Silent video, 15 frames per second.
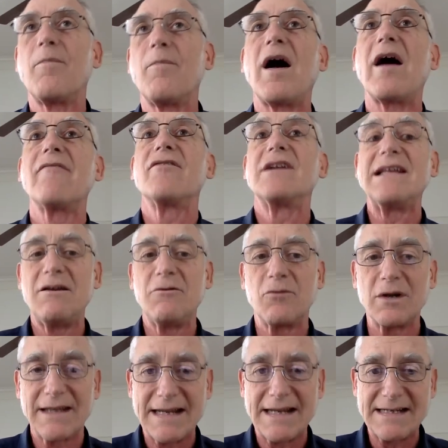
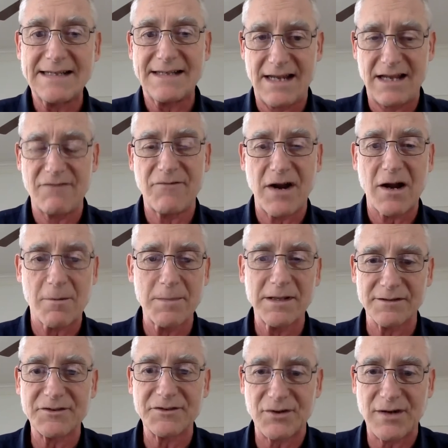poverty-related
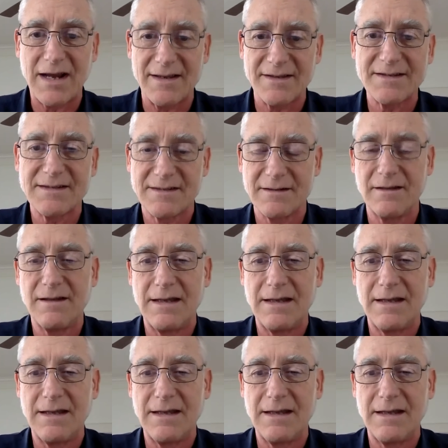environmental stress,